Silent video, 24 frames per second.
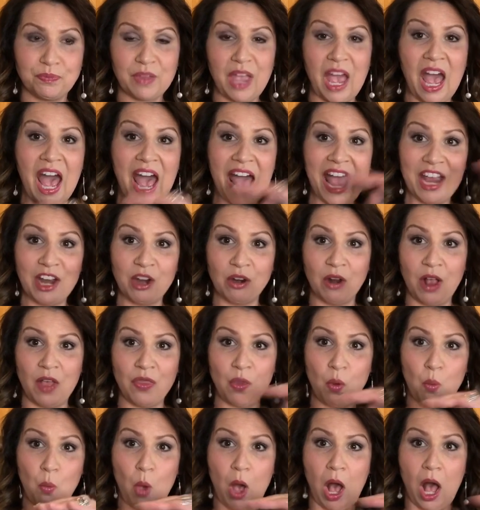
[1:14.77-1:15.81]
higher
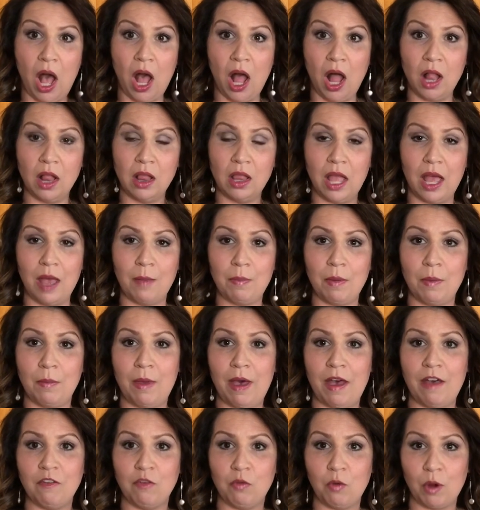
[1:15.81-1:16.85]
on the wall up
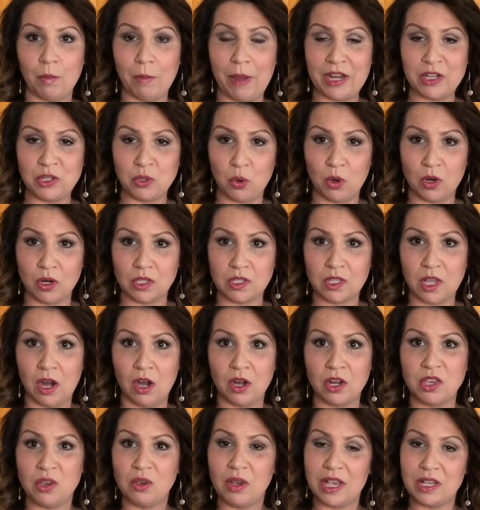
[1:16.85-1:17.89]
above where my doors
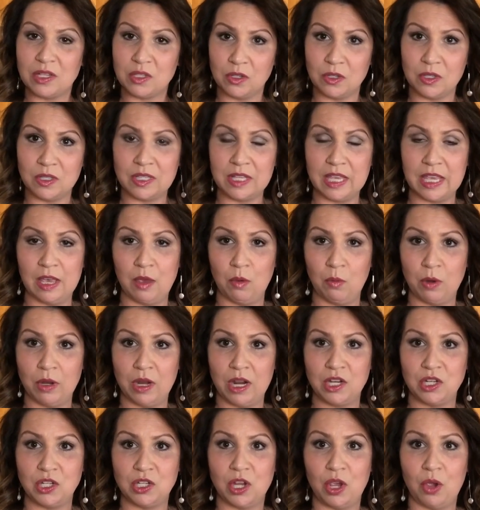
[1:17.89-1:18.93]
are. You guys will see it
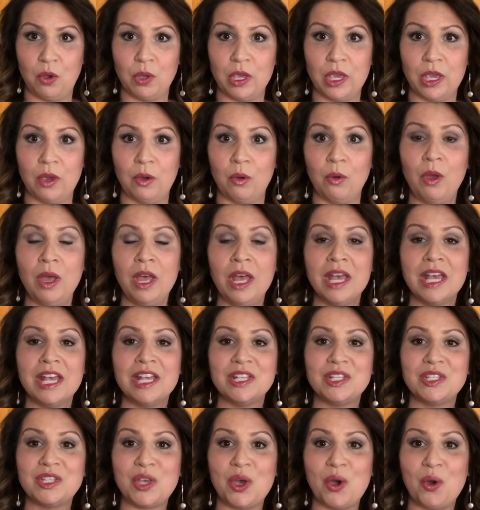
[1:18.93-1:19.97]
when I show you.
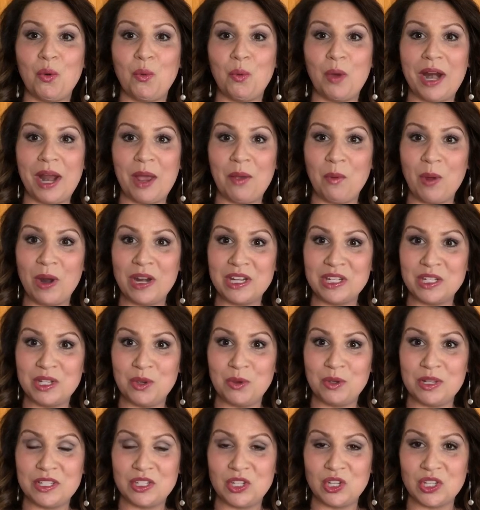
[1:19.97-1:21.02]
So what I wanna
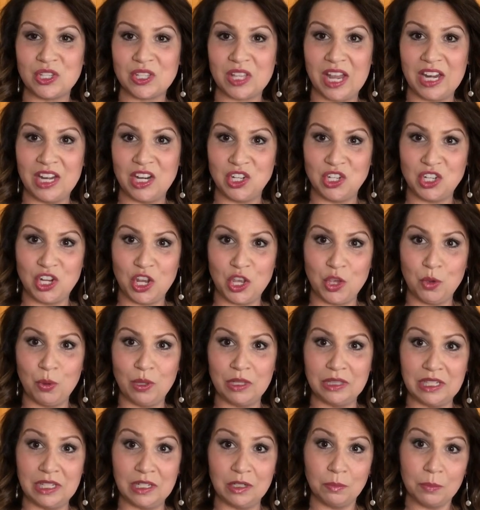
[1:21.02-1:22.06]
do is just kind of show
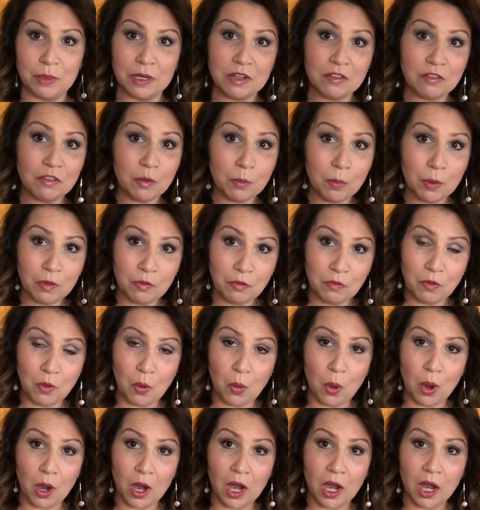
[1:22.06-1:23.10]
you a little bit of a
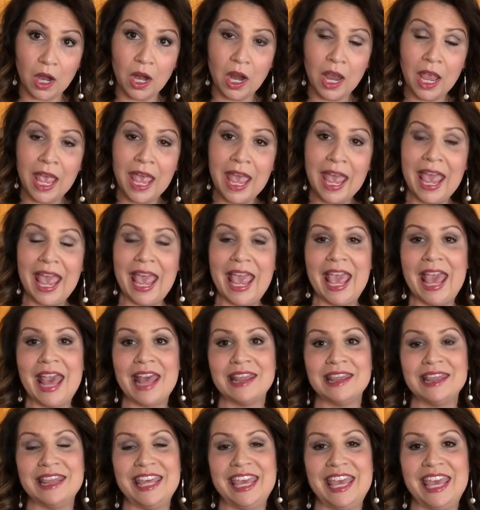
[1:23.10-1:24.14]
before
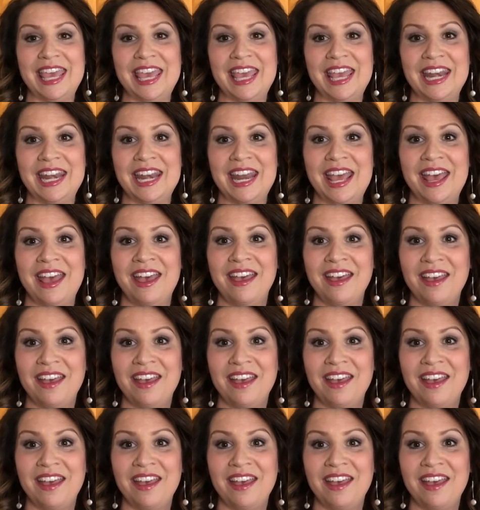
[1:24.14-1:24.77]
and then